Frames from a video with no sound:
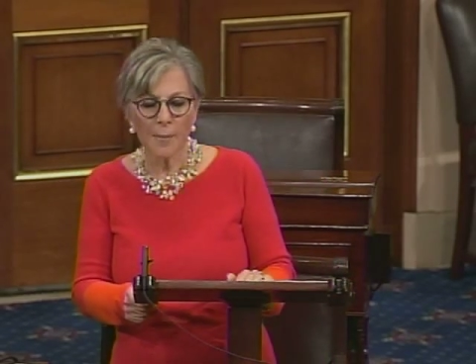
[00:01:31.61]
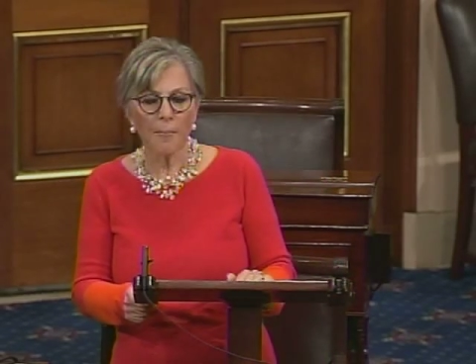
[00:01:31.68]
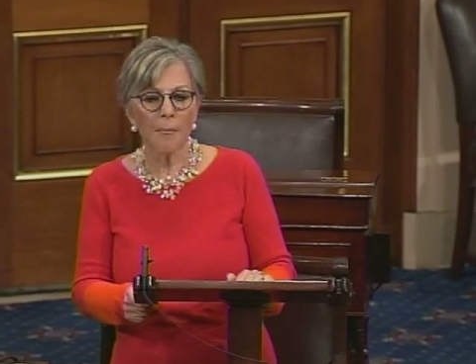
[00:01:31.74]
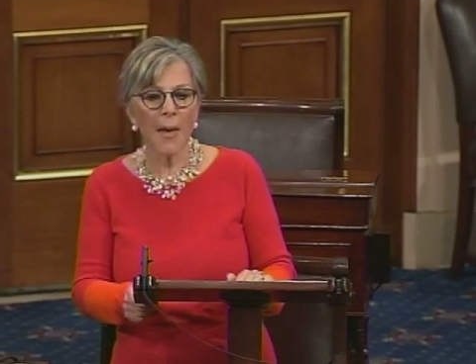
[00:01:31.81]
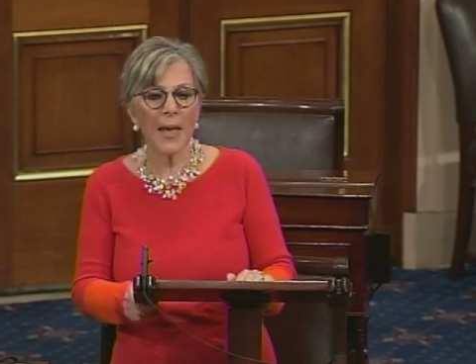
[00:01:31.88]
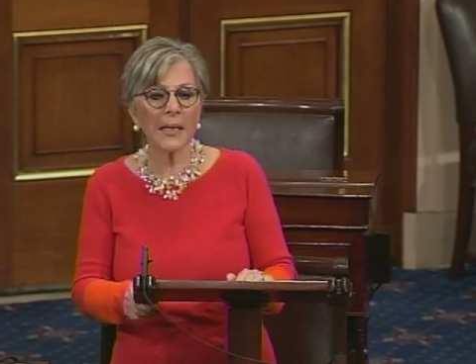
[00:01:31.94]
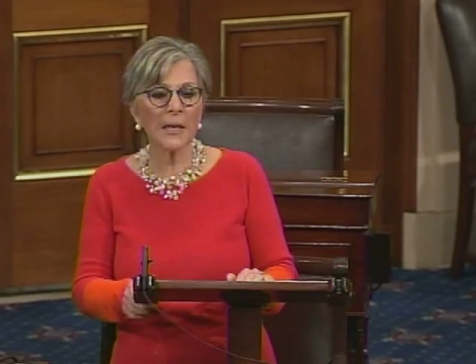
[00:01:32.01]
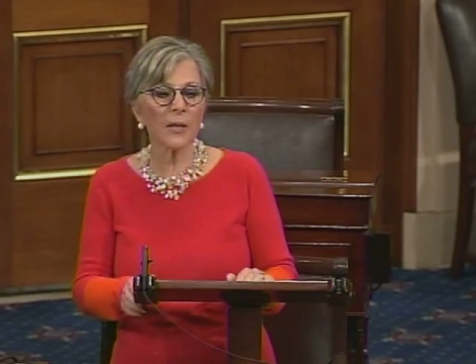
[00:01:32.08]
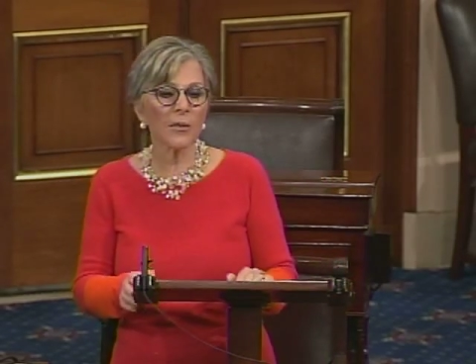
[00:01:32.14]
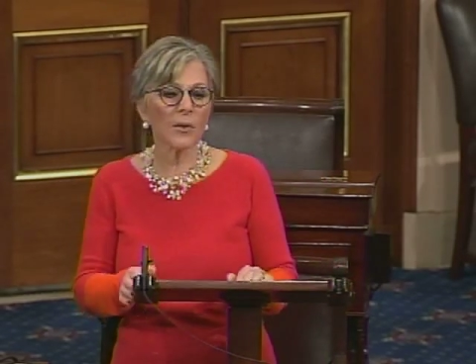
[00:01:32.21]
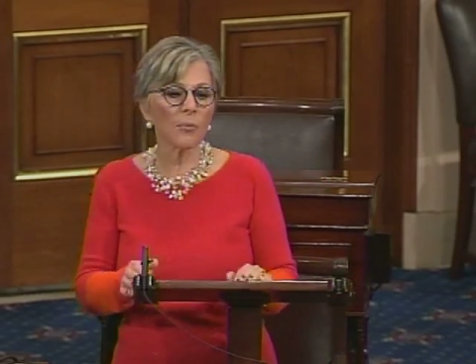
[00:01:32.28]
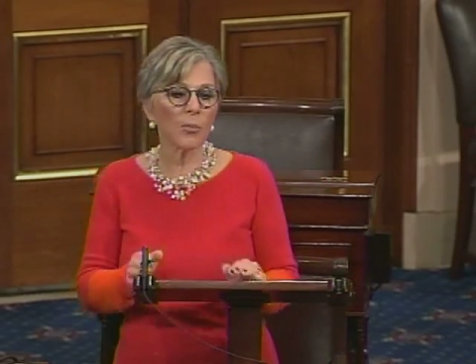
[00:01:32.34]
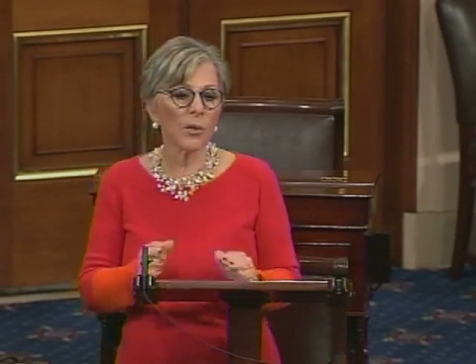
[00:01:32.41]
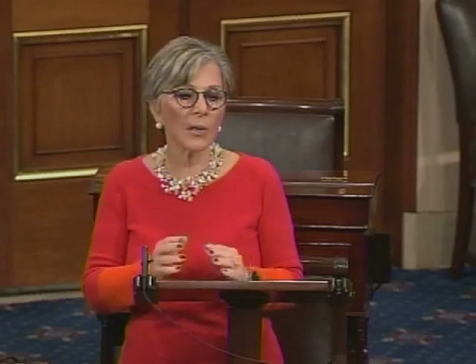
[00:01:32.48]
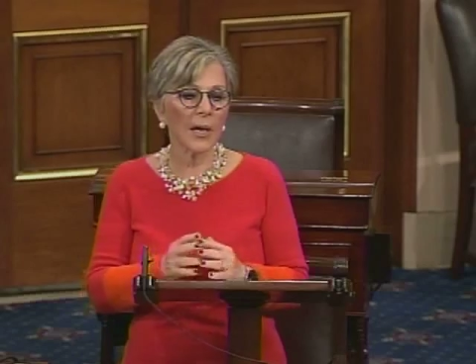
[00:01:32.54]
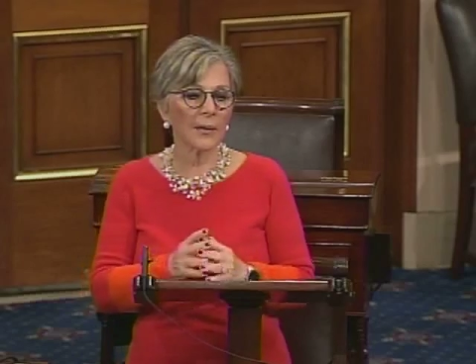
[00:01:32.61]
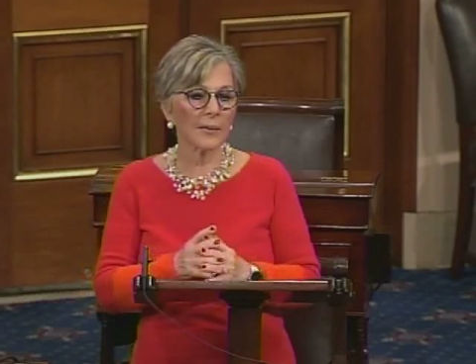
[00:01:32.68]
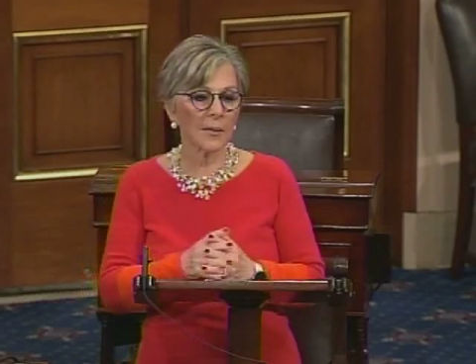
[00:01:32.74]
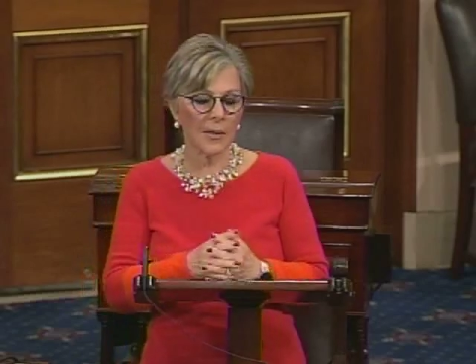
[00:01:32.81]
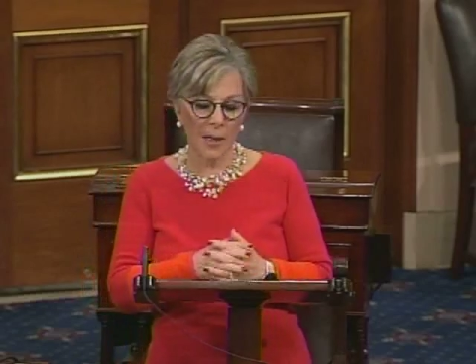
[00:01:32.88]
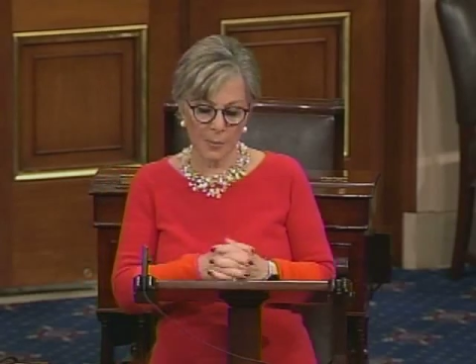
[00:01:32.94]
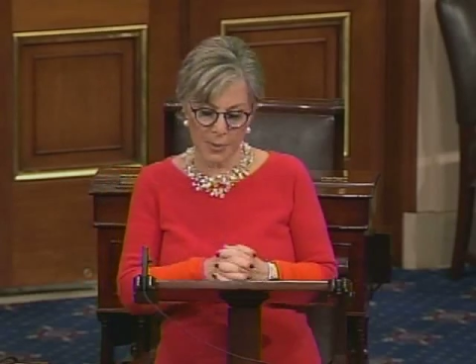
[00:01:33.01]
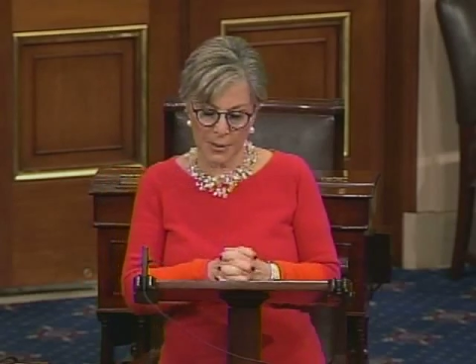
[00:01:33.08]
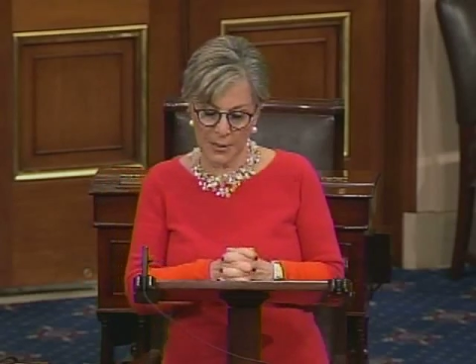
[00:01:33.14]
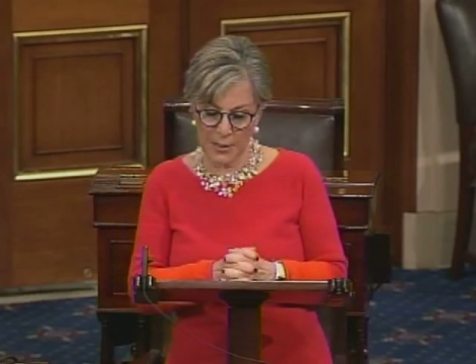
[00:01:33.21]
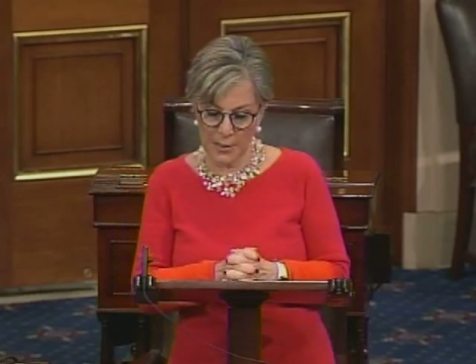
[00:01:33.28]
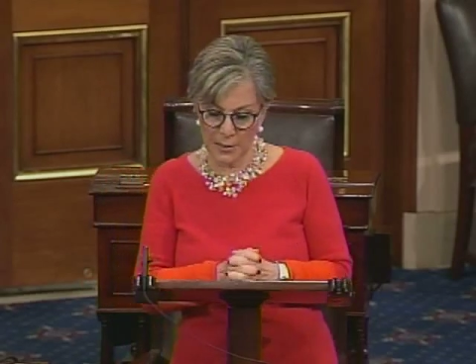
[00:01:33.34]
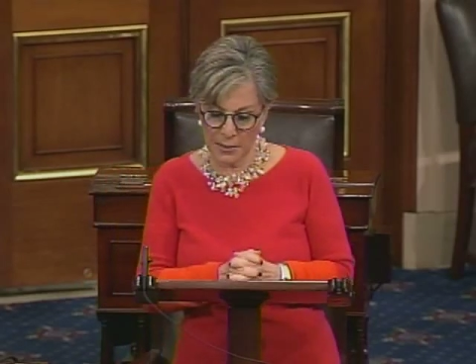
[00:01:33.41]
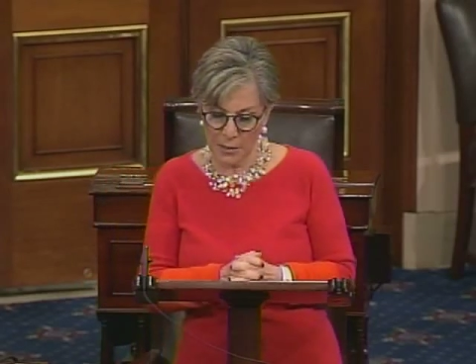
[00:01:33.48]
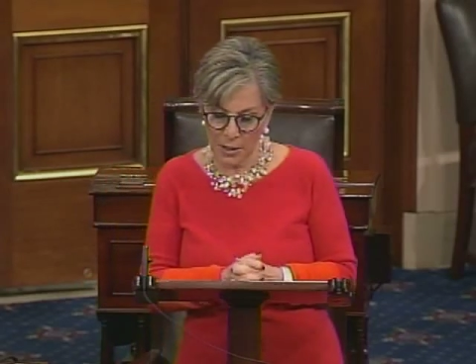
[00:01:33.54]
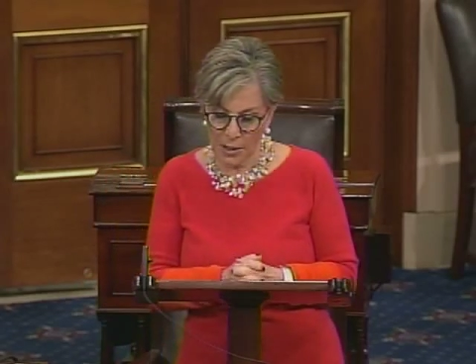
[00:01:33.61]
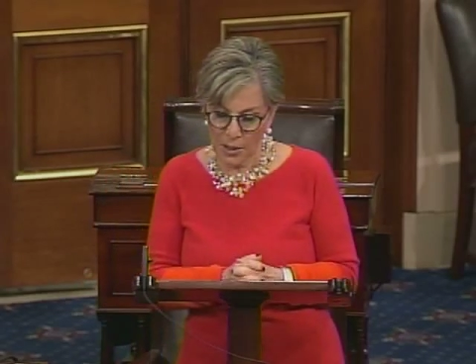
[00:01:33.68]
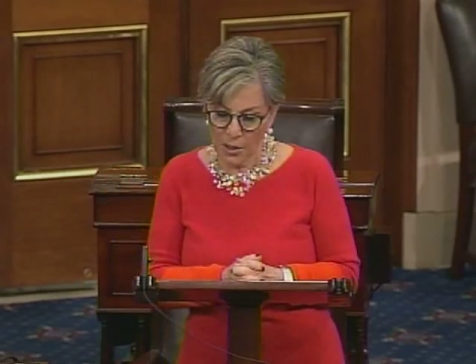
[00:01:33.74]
Many of them will get subsidies.